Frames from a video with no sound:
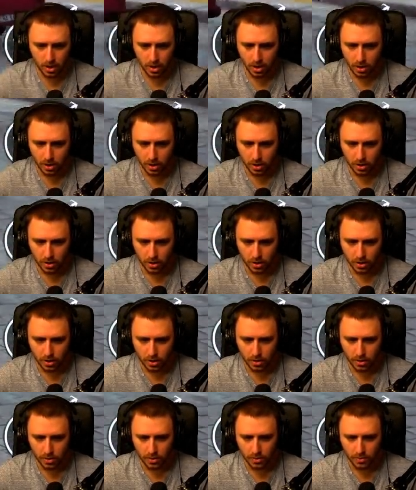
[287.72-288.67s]

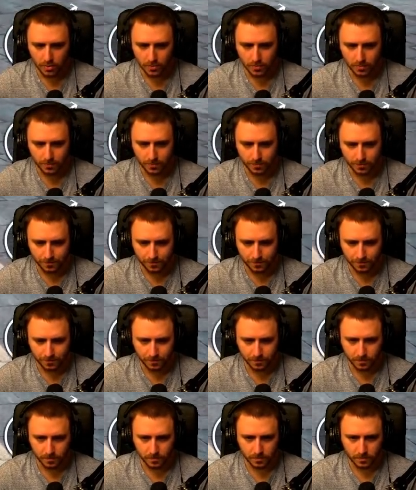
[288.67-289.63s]

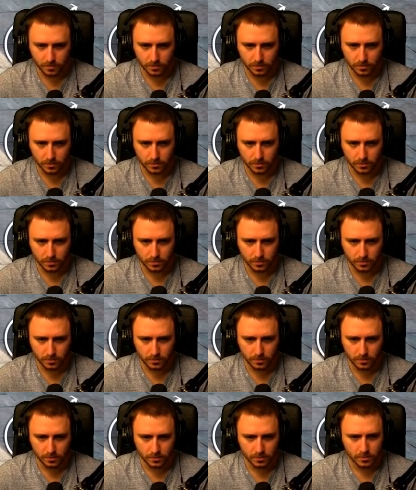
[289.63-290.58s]

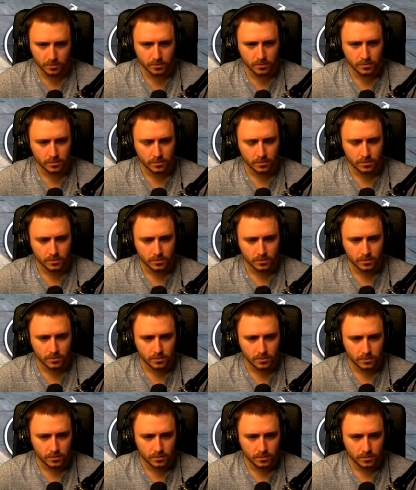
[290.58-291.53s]

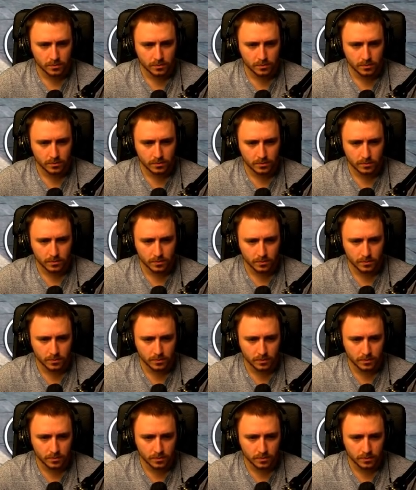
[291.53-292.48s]

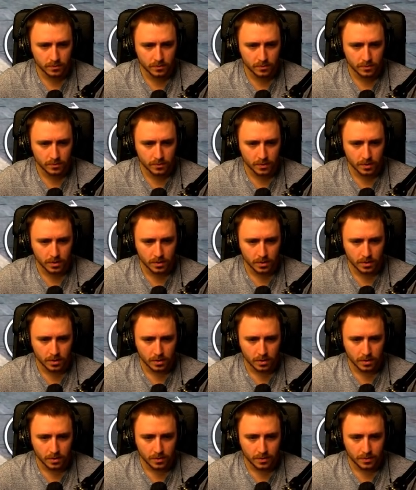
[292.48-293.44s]

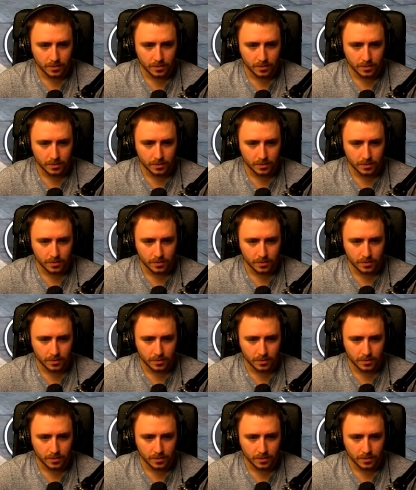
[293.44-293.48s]
(no one is talking)